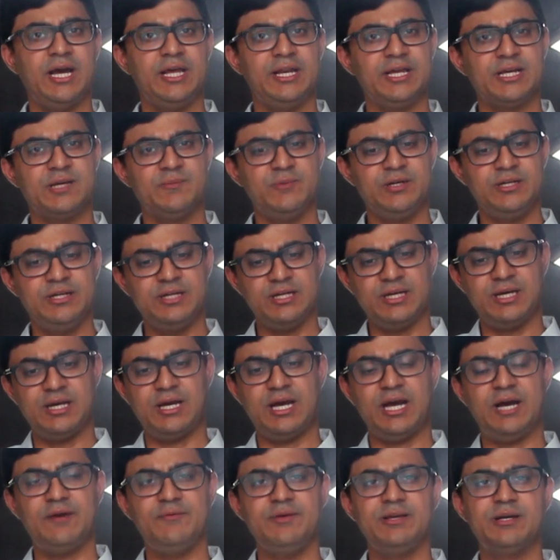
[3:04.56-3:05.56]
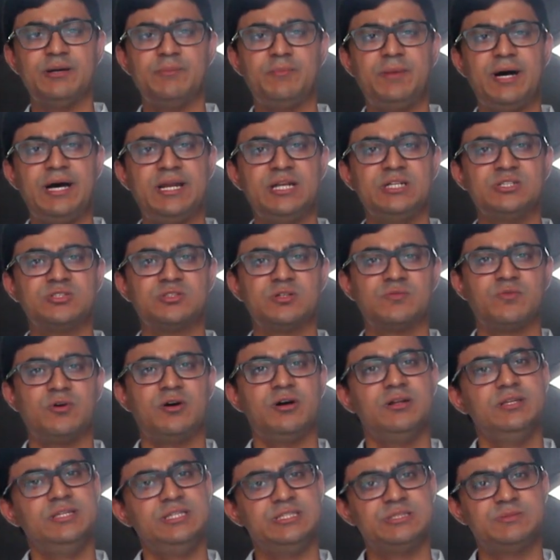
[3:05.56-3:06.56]
I recommend having a balance of
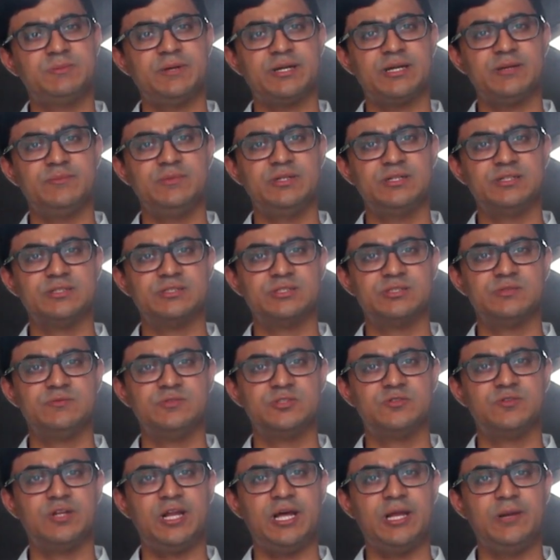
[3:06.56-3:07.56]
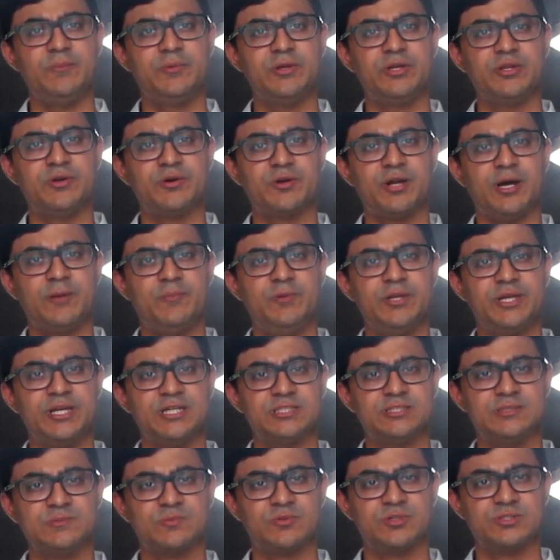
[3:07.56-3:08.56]
all these parameters which will help in your
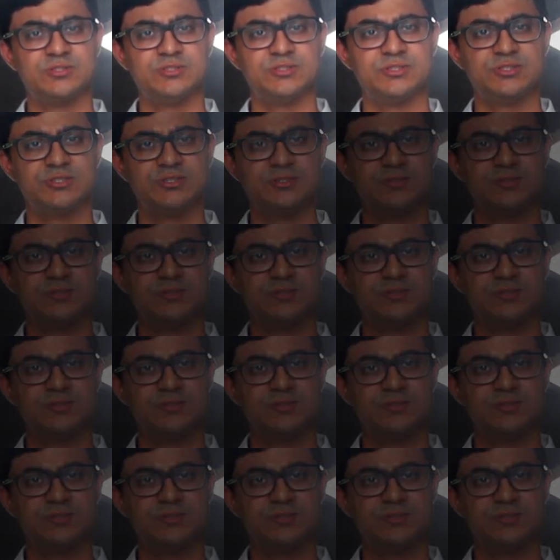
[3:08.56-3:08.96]
application process.